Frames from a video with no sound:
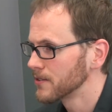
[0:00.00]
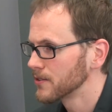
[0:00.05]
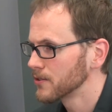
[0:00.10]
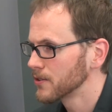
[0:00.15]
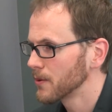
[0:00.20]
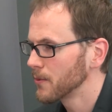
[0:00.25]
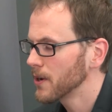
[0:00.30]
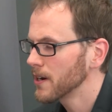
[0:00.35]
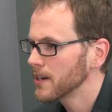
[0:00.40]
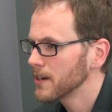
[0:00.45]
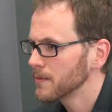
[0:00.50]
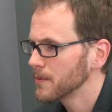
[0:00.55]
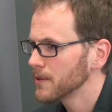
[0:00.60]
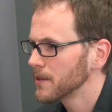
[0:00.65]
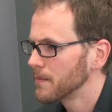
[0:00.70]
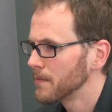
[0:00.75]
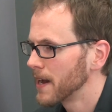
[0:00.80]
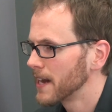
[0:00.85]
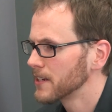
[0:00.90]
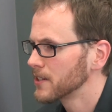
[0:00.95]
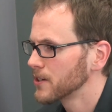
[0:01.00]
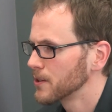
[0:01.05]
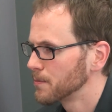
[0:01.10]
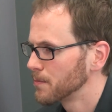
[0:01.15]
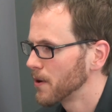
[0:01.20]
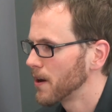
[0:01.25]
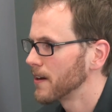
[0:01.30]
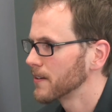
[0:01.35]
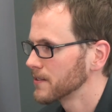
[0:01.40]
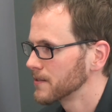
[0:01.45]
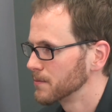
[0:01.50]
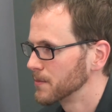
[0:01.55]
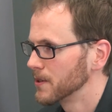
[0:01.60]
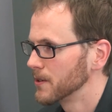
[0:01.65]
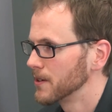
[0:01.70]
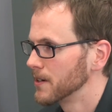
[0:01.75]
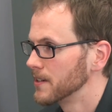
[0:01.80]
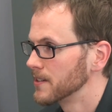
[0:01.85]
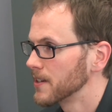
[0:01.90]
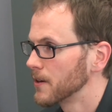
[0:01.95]
So I want to hear about the magical
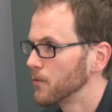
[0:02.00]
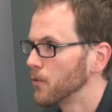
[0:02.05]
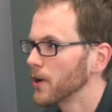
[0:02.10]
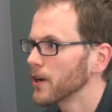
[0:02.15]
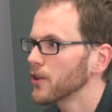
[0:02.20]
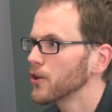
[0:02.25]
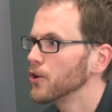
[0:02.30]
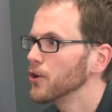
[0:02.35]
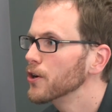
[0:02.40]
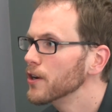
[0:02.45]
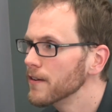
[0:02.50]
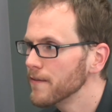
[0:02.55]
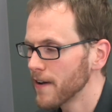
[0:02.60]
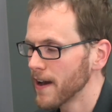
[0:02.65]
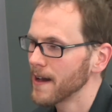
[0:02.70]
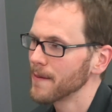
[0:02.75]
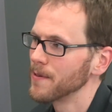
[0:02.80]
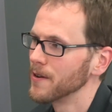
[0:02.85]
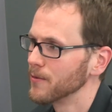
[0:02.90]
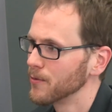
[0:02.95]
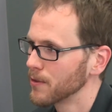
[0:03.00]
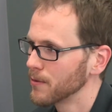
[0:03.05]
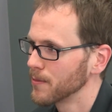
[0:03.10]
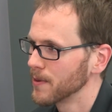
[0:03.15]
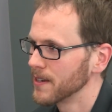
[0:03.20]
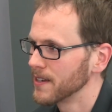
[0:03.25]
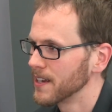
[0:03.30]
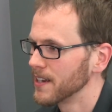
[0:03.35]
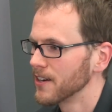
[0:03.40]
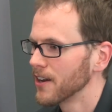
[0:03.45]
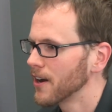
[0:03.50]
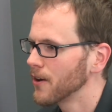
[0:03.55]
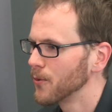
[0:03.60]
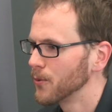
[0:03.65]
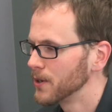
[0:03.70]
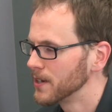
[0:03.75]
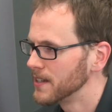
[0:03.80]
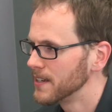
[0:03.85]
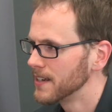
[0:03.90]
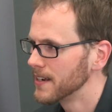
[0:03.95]
possibilities of what could have happened with my day, not
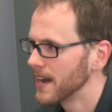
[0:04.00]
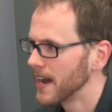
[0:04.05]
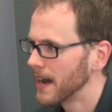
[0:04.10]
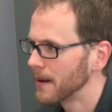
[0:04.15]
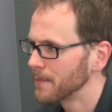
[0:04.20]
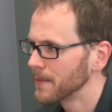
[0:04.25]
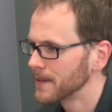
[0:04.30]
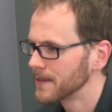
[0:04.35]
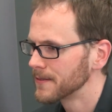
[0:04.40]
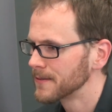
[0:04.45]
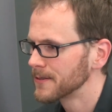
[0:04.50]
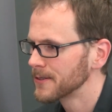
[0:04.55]
what did happen.